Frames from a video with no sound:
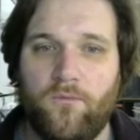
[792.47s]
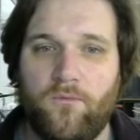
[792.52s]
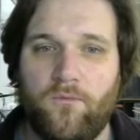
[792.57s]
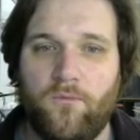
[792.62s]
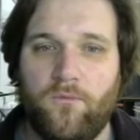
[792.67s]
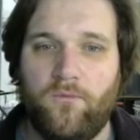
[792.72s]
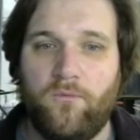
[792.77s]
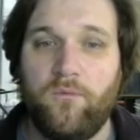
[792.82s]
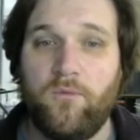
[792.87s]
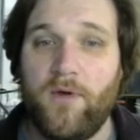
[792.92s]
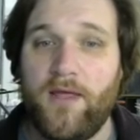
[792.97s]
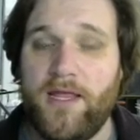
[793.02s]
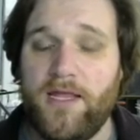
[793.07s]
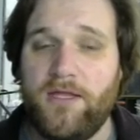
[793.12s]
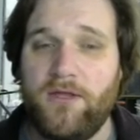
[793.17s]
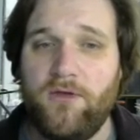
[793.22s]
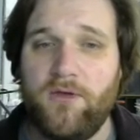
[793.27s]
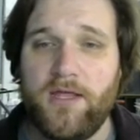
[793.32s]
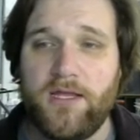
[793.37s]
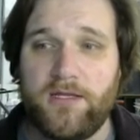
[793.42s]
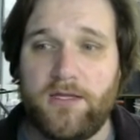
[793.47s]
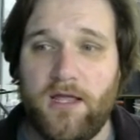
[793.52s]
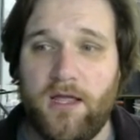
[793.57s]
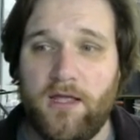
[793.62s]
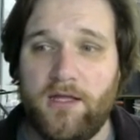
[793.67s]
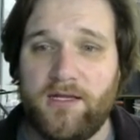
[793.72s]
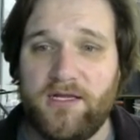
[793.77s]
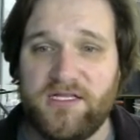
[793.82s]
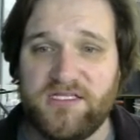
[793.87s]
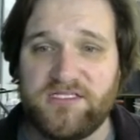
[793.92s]
when you get
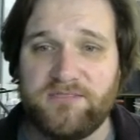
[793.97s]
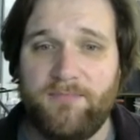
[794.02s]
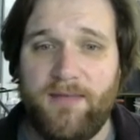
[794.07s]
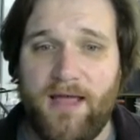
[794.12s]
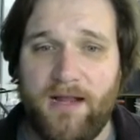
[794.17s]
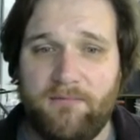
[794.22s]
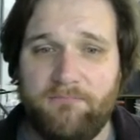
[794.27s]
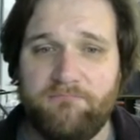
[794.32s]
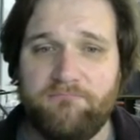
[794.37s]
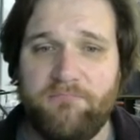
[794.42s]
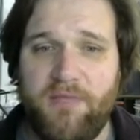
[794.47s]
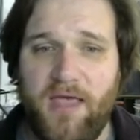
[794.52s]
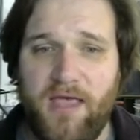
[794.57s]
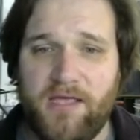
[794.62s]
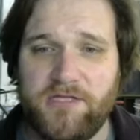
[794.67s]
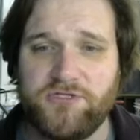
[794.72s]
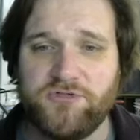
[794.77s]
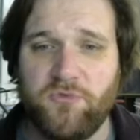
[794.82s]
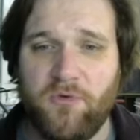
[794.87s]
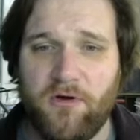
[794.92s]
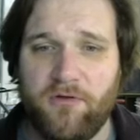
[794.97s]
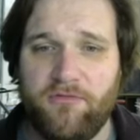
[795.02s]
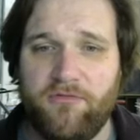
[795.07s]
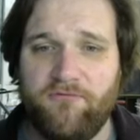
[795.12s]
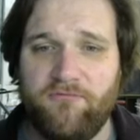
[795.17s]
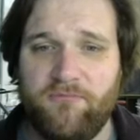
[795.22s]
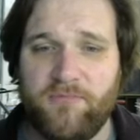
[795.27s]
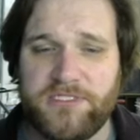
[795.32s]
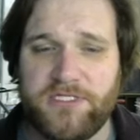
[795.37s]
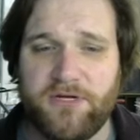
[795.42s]
done, it's about a page worth
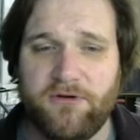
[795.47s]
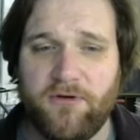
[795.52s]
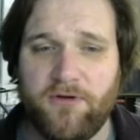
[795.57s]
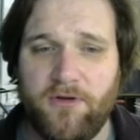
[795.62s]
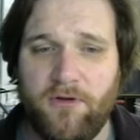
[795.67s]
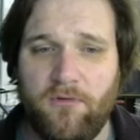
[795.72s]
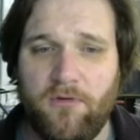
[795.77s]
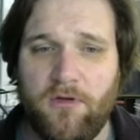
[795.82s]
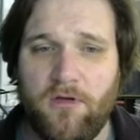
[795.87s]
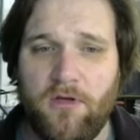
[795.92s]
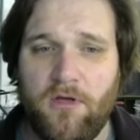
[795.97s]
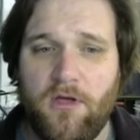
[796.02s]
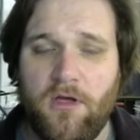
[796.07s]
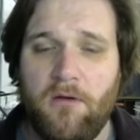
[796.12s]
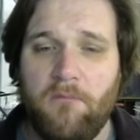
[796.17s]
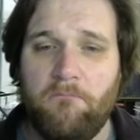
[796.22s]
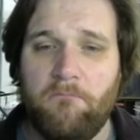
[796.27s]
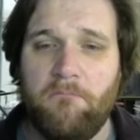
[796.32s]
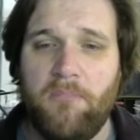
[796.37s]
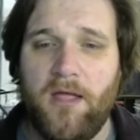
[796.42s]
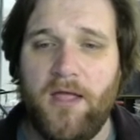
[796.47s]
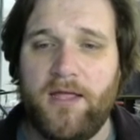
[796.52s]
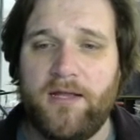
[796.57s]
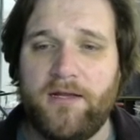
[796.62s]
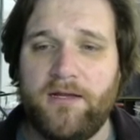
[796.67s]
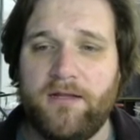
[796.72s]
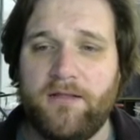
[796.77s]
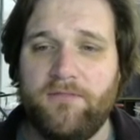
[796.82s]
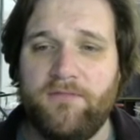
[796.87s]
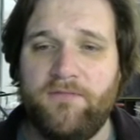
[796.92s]
of material,
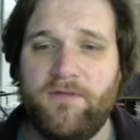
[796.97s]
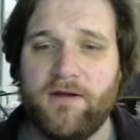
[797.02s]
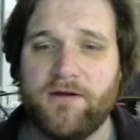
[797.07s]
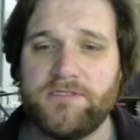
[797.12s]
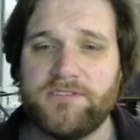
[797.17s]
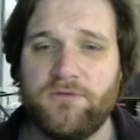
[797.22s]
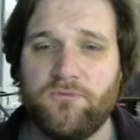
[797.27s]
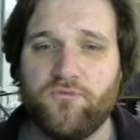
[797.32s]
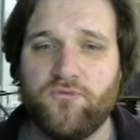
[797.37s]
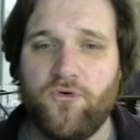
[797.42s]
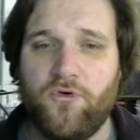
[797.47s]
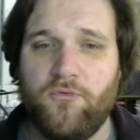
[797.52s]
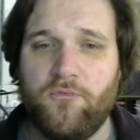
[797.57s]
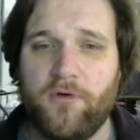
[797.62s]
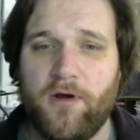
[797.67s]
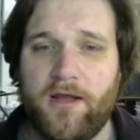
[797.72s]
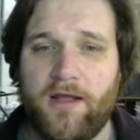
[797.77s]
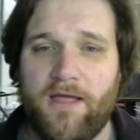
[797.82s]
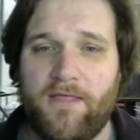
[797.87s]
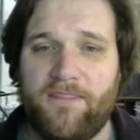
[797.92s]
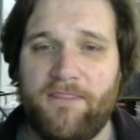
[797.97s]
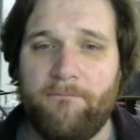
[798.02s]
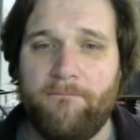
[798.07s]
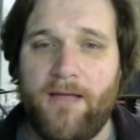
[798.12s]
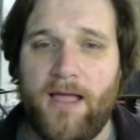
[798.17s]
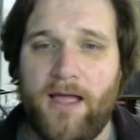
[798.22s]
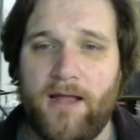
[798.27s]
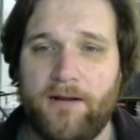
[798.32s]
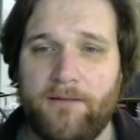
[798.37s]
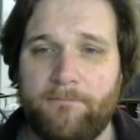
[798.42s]
but there's a rubric at the
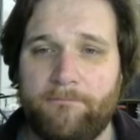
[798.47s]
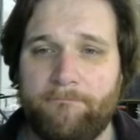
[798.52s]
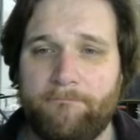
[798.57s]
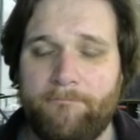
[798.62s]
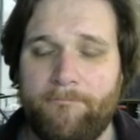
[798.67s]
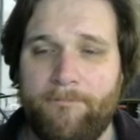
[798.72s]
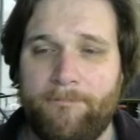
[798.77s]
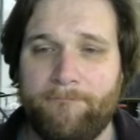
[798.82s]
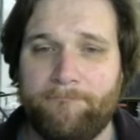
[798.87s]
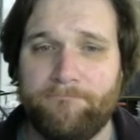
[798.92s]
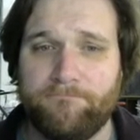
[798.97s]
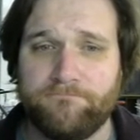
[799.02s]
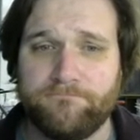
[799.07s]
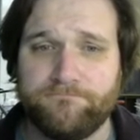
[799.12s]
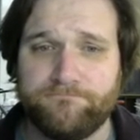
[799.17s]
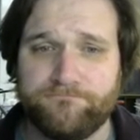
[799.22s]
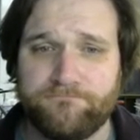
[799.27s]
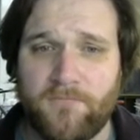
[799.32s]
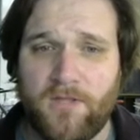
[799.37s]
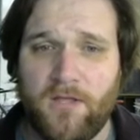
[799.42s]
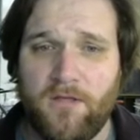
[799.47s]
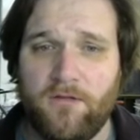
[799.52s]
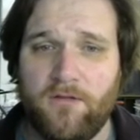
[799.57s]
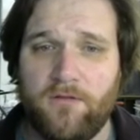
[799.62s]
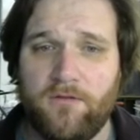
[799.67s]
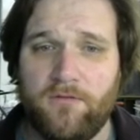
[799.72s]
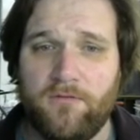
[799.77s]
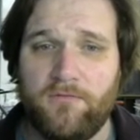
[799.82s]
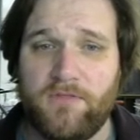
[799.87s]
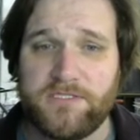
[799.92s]
bottom.
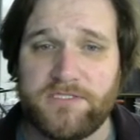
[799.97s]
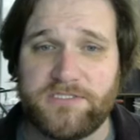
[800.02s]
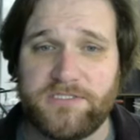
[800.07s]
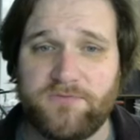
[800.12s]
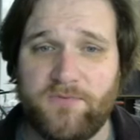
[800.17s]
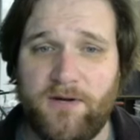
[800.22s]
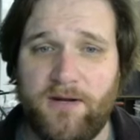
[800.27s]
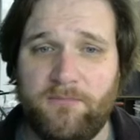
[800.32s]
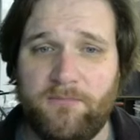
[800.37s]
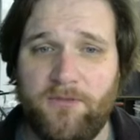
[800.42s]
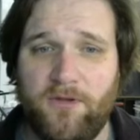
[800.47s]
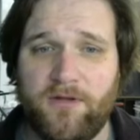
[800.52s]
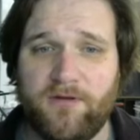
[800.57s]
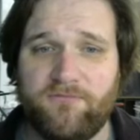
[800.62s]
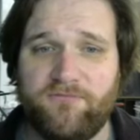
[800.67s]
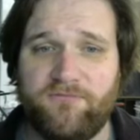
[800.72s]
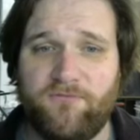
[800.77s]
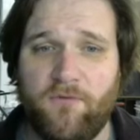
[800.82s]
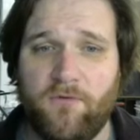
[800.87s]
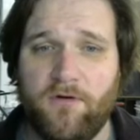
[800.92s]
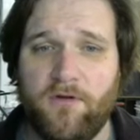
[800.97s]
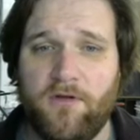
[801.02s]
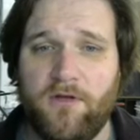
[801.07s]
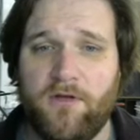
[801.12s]
This is what I'm looking for.